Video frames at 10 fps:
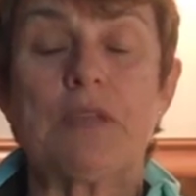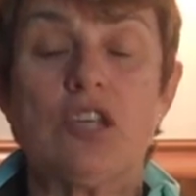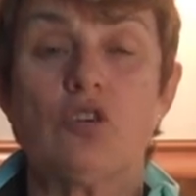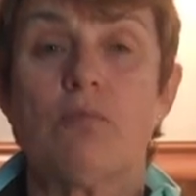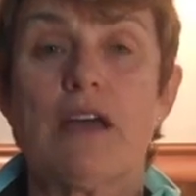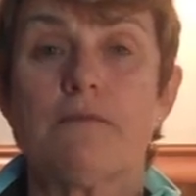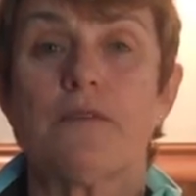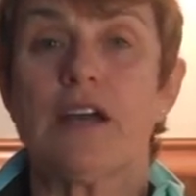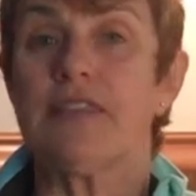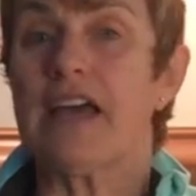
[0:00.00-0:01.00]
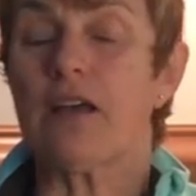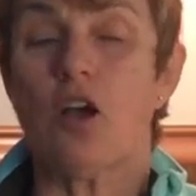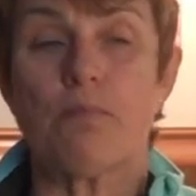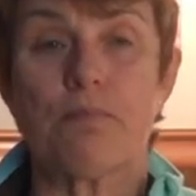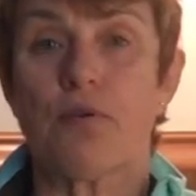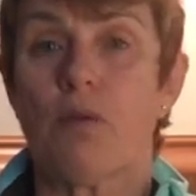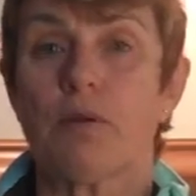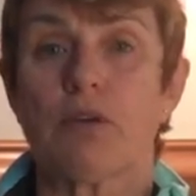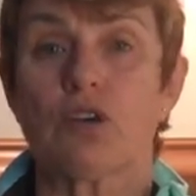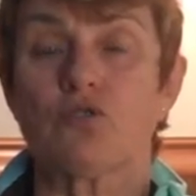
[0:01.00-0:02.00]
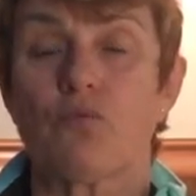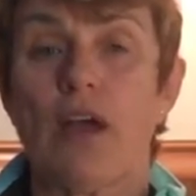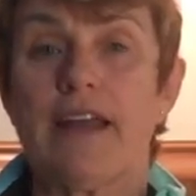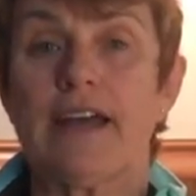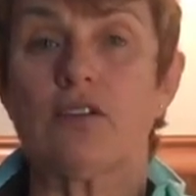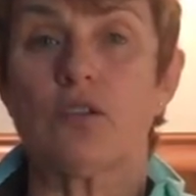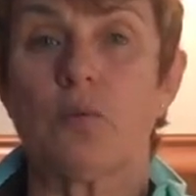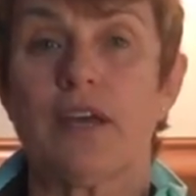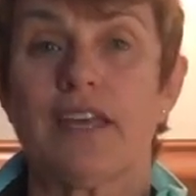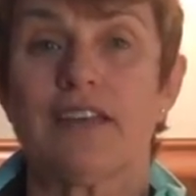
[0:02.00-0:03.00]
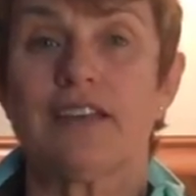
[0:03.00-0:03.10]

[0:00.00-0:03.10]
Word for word: and you might find that problem goes right out of the way.